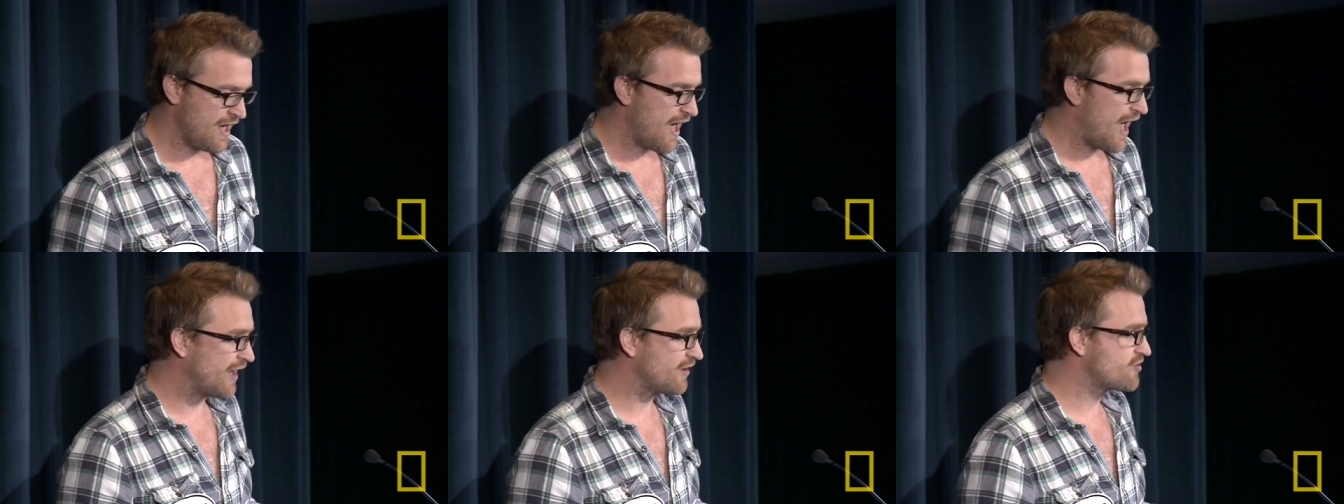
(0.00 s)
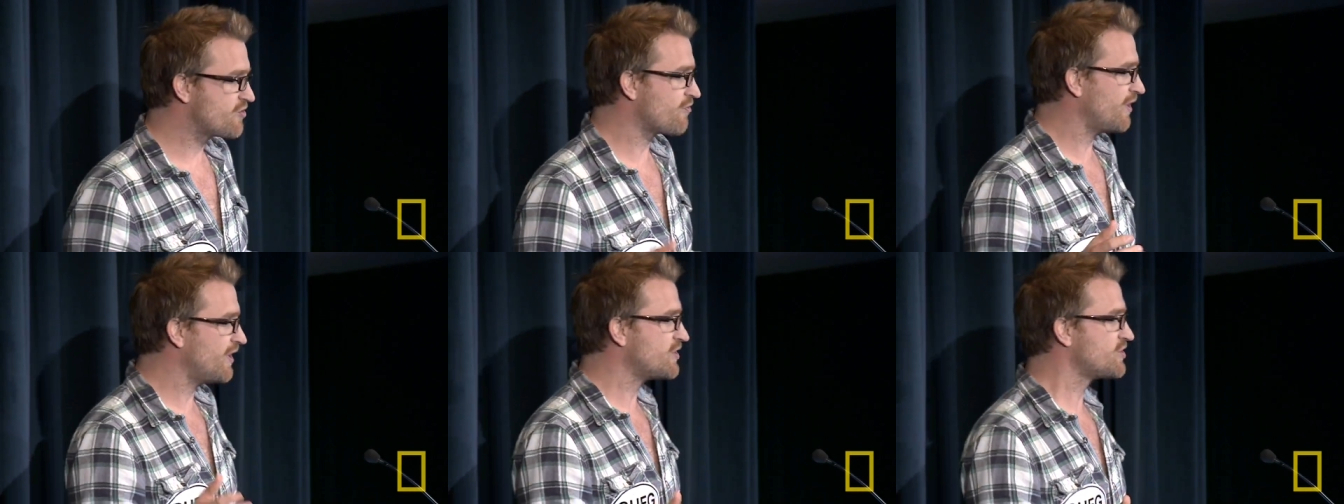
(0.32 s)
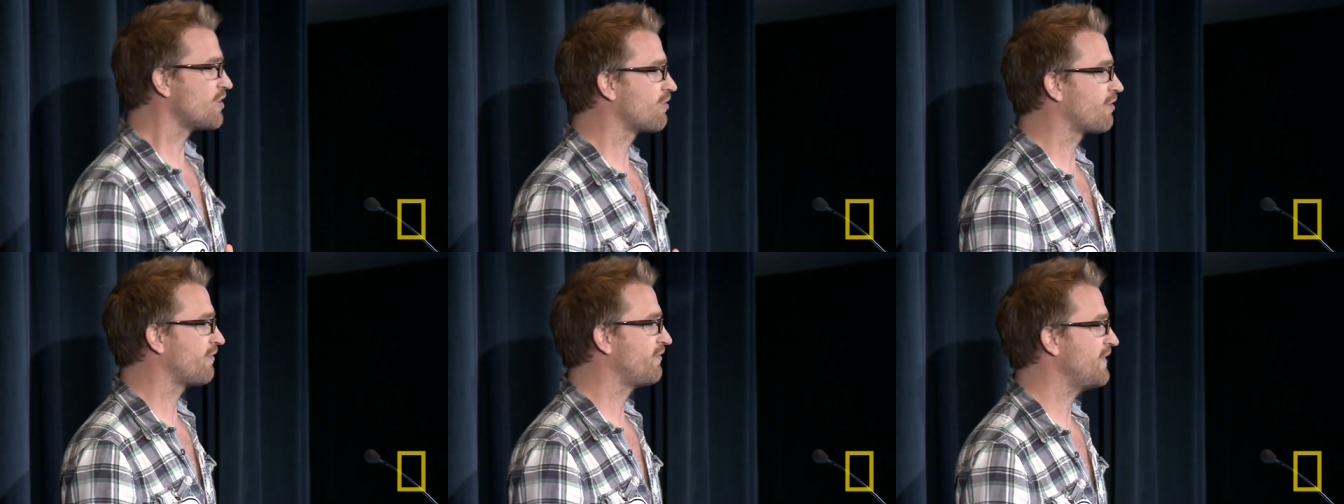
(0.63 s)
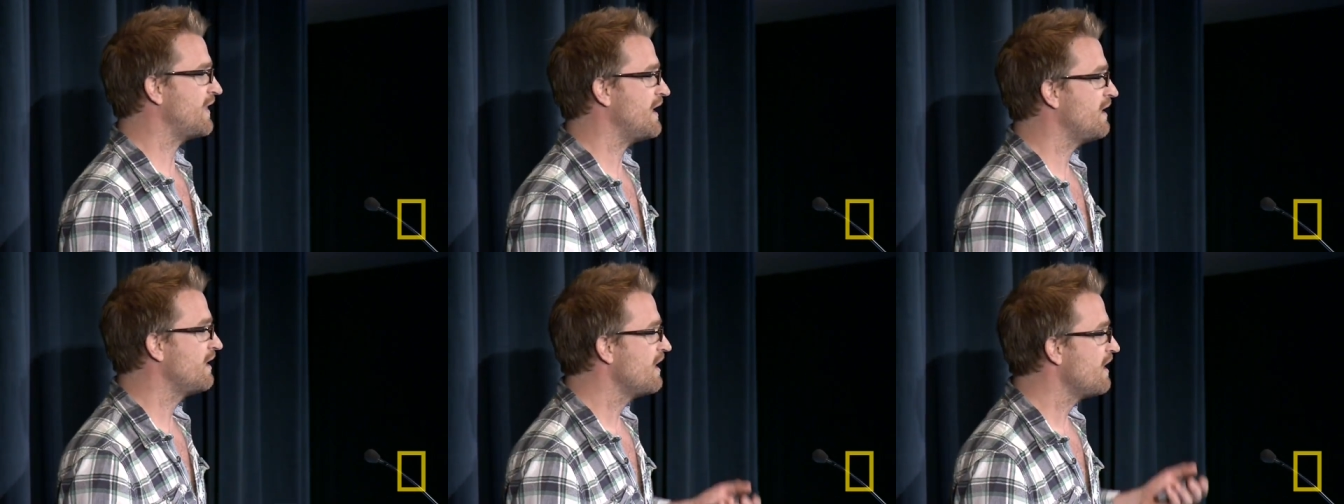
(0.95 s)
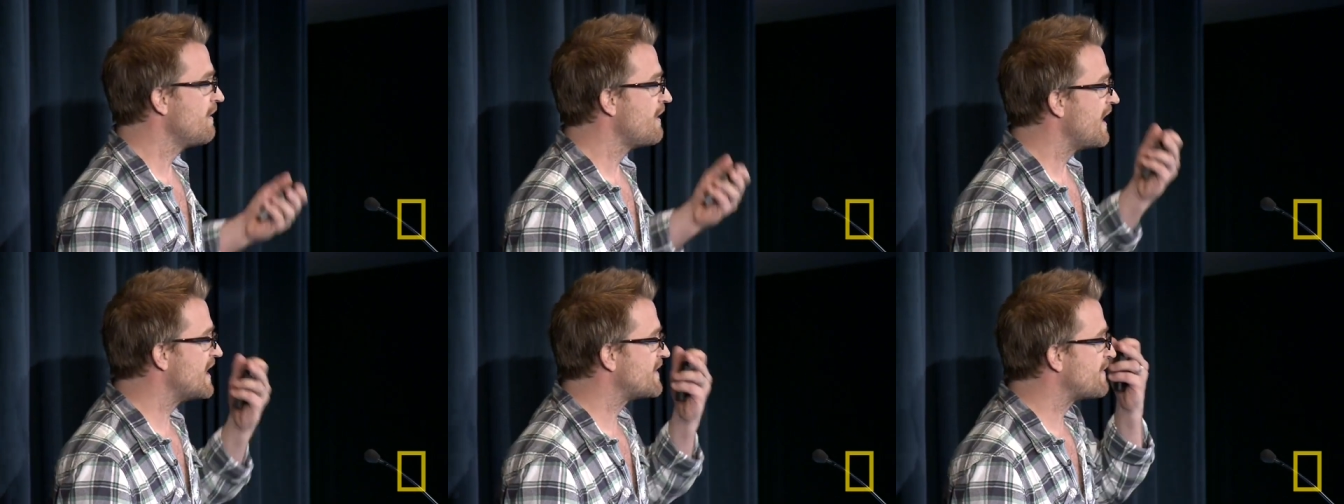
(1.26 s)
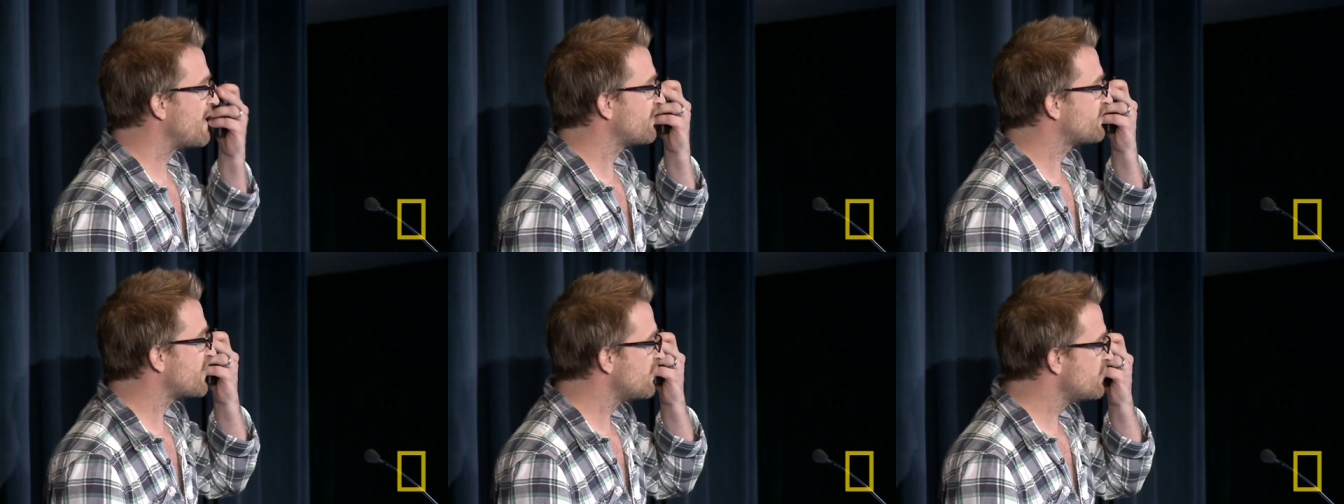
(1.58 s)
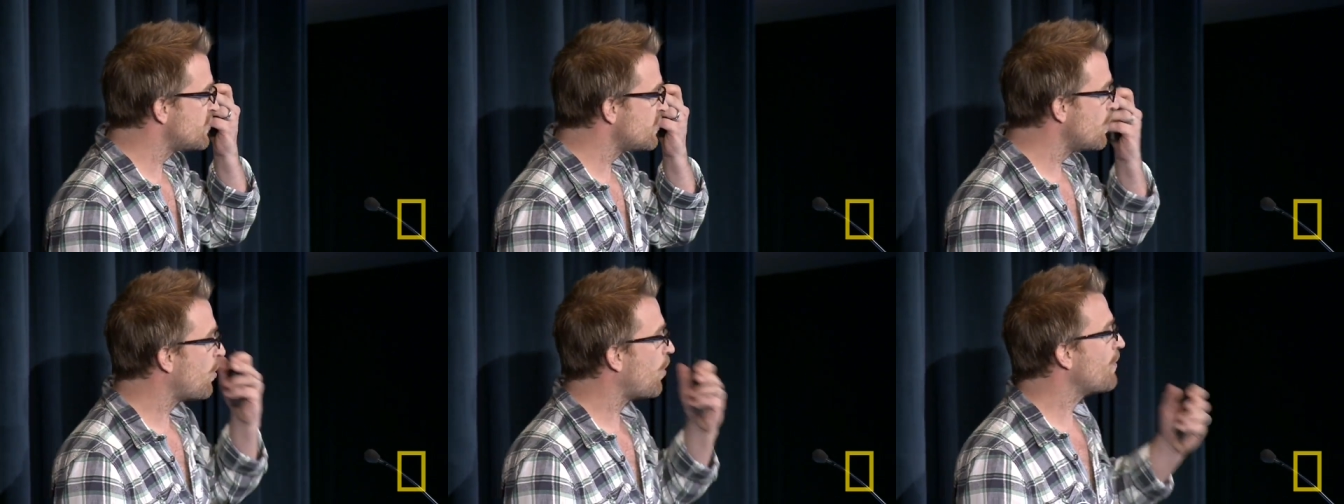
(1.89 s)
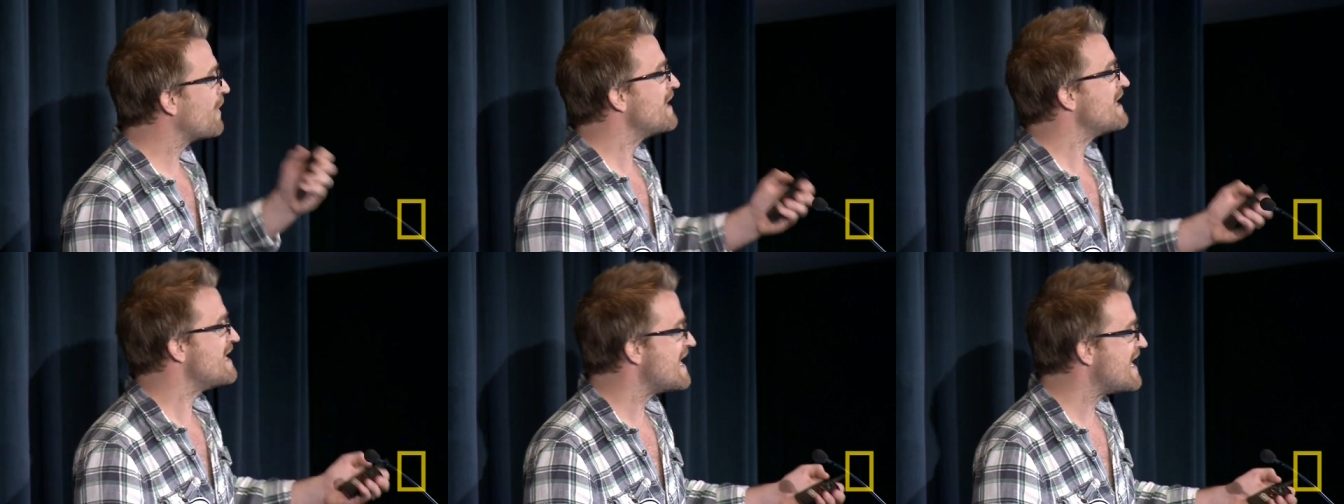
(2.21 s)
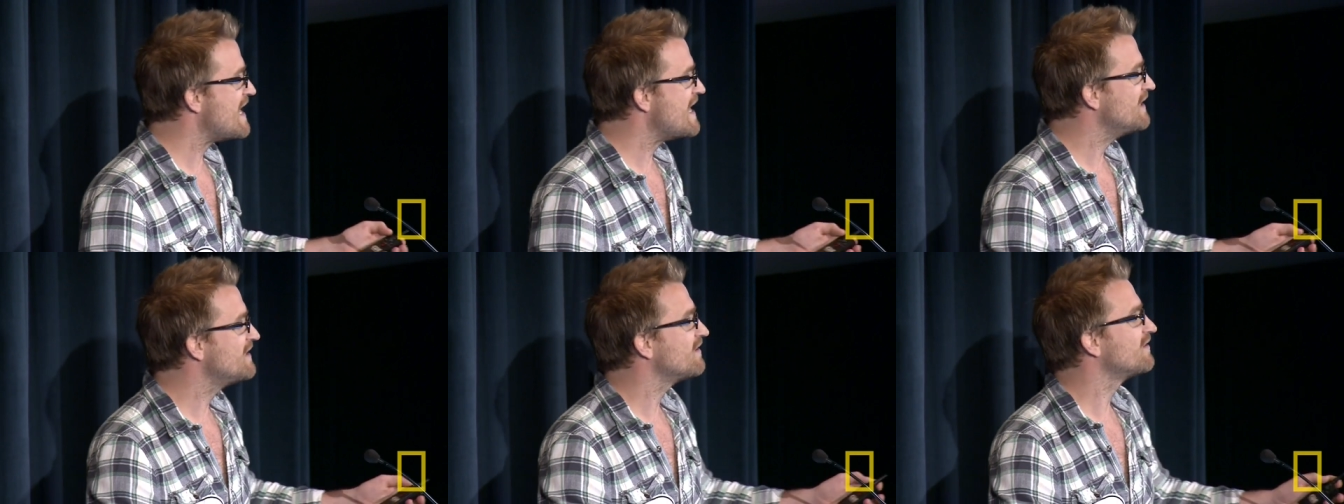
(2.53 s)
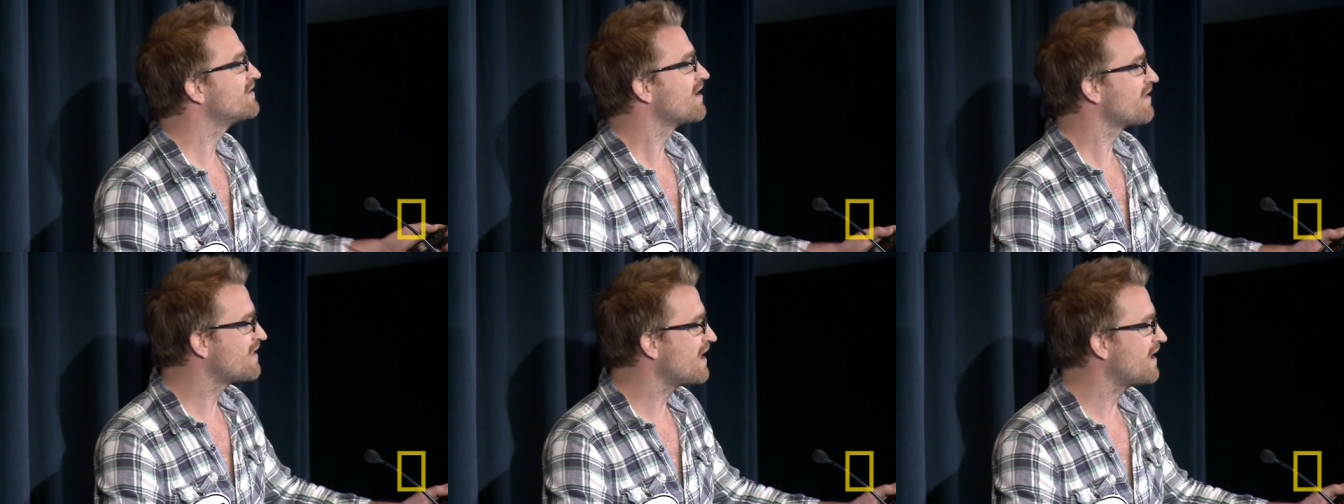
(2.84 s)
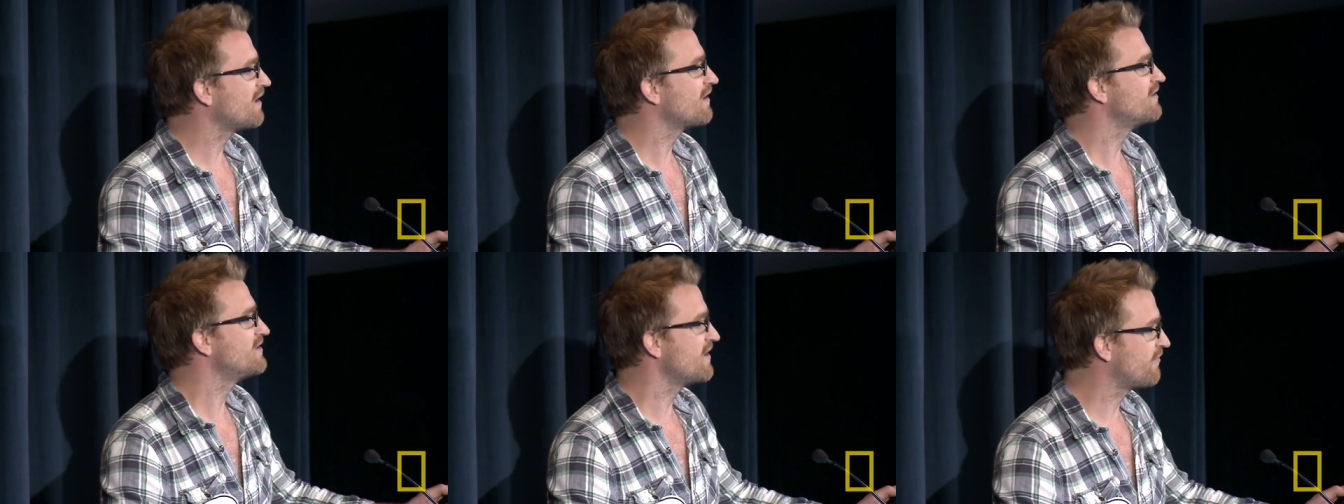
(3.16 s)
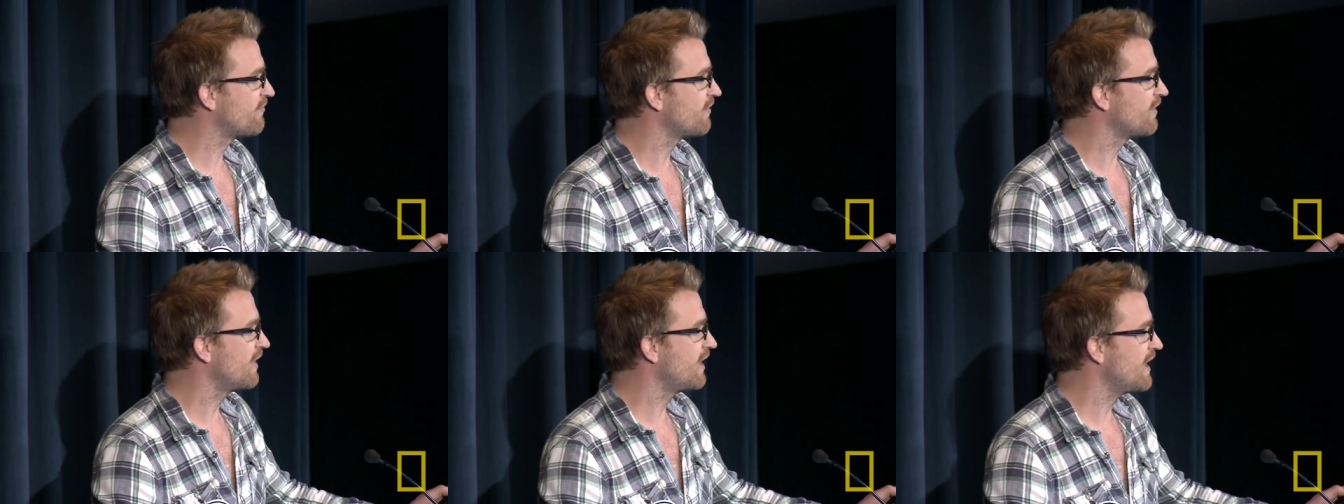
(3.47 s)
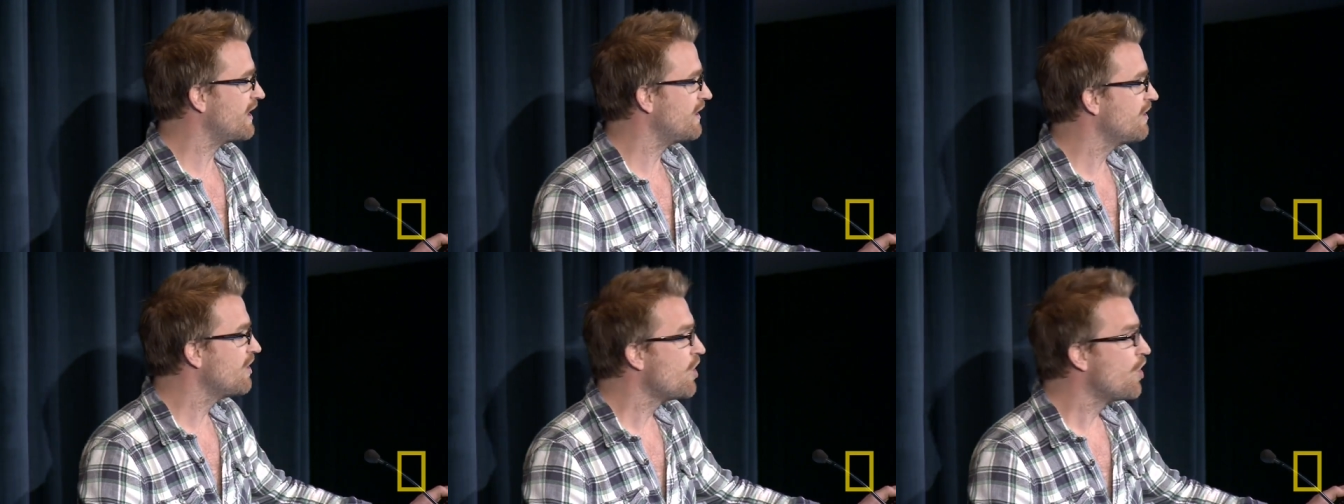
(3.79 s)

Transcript: And guerrilla geography is about saying, do you know what, we need to think differently.